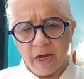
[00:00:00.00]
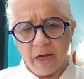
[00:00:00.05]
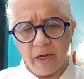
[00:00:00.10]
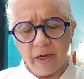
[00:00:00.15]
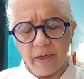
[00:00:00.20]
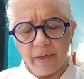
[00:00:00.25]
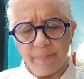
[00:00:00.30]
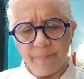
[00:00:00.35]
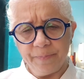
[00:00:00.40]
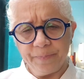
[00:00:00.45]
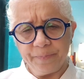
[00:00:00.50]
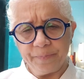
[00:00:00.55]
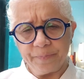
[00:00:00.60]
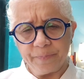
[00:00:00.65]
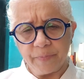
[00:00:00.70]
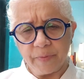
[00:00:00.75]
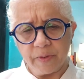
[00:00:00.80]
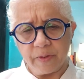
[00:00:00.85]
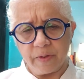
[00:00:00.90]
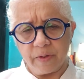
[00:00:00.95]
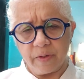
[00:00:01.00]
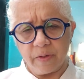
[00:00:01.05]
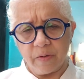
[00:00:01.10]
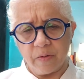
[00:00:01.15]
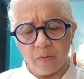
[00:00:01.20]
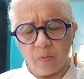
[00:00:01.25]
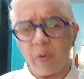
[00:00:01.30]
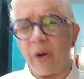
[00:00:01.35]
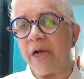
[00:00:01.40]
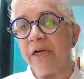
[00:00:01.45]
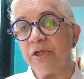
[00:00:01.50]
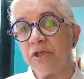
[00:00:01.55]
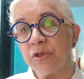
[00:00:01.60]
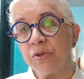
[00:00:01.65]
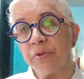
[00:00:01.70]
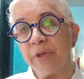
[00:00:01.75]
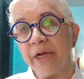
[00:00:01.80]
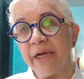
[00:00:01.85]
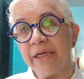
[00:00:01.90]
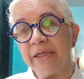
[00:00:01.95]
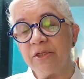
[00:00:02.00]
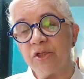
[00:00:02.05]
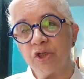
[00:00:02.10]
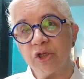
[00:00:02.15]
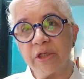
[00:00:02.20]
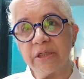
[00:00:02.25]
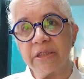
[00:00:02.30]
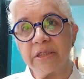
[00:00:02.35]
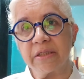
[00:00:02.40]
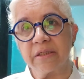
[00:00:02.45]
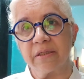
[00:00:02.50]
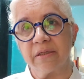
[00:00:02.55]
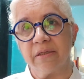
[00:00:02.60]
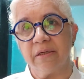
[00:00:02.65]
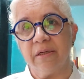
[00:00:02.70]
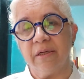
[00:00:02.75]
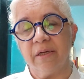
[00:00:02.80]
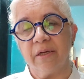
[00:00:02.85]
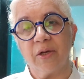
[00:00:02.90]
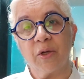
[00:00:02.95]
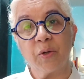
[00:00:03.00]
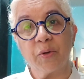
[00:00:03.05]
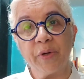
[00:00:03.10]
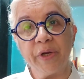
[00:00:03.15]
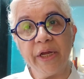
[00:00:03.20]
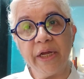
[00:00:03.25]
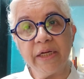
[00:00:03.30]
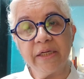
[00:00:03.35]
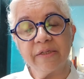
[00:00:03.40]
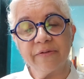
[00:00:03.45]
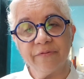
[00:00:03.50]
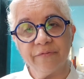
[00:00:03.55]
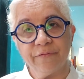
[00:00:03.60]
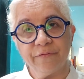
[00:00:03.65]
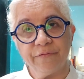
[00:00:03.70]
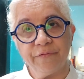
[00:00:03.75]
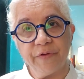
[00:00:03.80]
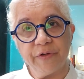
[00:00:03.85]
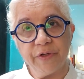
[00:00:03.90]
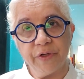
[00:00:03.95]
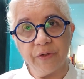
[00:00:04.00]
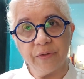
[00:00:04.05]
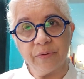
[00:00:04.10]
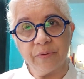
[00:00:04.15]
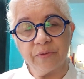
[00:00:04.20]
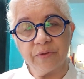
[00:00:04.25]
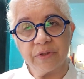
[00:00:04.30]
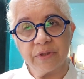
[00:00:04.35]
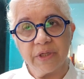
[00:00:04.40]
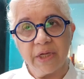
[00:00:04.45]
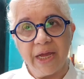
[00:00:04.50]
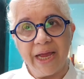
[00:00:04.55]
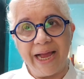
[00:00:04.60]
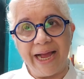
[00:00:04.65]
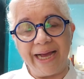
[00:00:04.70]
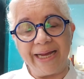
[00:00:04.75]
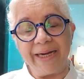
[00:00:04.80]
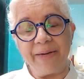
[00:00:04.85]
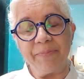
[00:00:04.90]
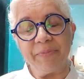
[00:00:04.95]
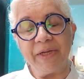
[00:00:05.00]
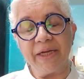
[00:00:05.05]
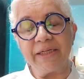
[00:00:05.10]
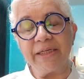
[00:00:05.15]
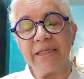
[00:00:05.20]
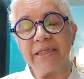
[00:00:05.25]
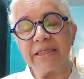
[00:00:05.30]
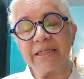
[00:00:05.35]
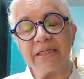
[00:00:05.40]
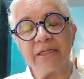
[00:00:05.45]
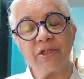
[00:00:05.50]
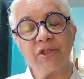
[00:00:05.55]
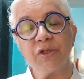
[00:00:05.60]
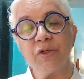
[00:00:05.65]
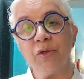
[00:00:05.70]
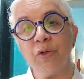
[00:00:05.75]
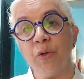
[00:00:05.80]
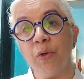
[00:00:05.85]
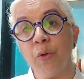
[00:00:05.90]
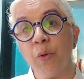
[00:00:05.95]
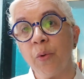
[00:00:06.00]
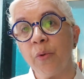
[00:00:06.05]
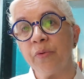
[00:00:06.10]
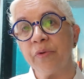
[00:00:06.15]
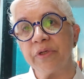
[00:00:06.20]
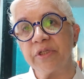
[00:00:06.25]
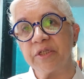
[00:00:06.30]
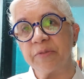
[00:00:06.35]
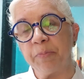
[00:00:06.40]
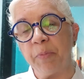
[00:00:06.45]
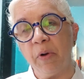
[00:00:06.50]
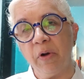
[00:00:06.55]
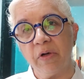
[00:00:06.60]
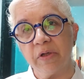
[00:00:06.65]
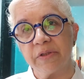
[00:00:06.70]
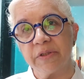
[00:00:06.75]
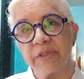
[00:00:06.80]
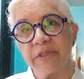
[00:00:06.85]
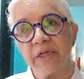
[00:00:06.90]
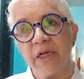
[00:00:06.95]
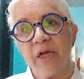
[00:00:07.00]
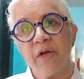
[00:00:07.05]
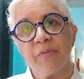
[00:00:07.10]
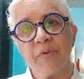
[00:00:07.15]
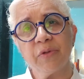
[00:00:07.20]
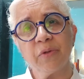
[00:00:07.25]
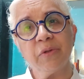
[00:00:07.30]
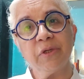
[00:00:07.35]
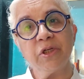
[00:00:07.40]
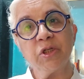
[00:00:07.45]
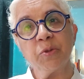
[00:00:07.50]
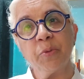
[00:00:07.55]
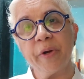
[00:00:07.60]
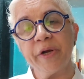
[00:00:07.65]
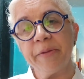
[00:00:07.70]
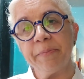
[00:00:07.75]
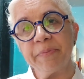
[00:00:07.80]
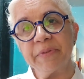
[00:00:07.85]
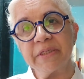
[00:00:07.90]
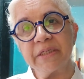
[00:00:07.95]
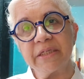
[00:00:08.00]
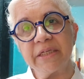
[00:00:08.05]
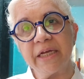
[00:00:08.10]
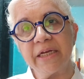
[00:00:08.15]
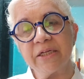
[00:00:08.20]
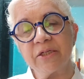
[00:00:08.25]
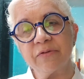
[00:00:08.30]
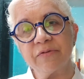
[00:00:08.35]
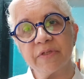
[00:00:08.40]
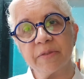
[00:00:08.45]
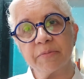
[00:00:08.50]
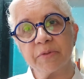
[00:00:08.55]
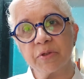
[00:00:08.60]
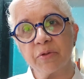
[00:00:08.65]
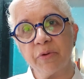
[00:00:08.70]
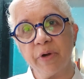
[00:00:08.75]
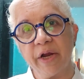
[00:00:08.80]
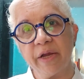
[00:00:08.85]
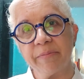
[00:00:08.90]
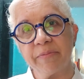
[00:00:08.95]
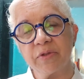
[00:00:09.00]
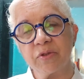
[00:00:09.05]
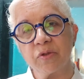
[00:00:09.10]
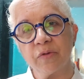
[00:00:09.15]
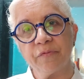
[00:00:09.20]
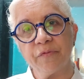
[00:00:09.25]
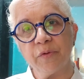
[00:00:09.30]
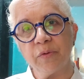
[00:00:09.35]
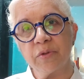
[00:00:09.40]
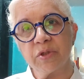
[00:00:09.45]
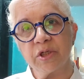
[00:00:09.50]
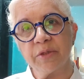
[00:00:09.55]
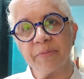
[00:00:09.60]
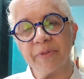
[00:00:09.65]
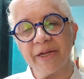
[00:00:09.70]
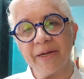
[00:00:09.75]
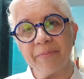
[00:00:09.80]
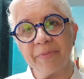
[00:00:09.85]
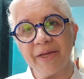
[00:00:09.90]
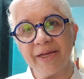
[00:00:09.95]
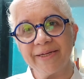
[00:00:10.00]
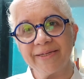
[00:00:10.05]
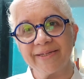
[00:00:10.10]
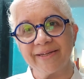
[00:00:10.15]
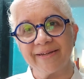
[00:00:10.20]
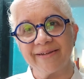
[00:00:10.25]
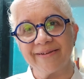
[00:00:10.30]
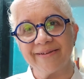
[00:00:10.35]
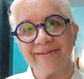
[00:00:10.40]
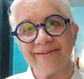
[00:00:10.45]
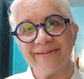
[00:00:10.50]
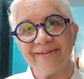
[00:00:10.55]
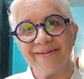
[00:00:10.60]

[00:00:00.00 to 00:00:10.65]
why should I just create videos and I'm getting such a low response with only 20% of subscribers or viewership that I'm getting?